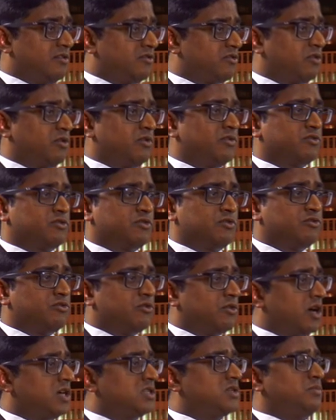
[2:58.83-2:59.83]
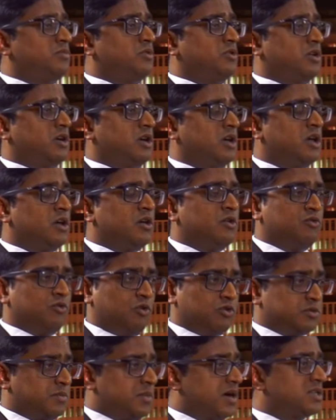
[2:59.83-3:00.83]
So as soon as you write a book, you
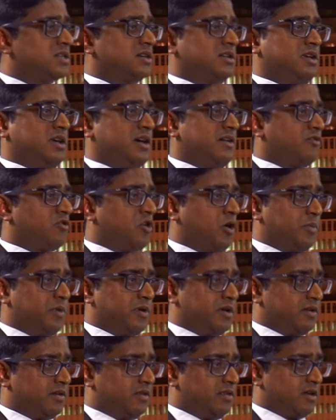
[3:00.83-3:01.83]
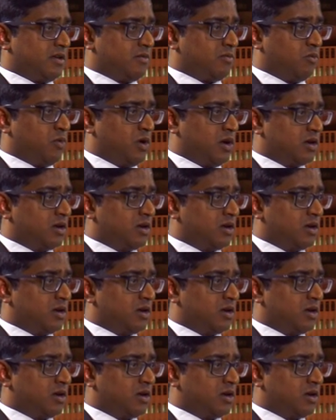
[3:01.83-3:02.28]
automatically have copyright in that work.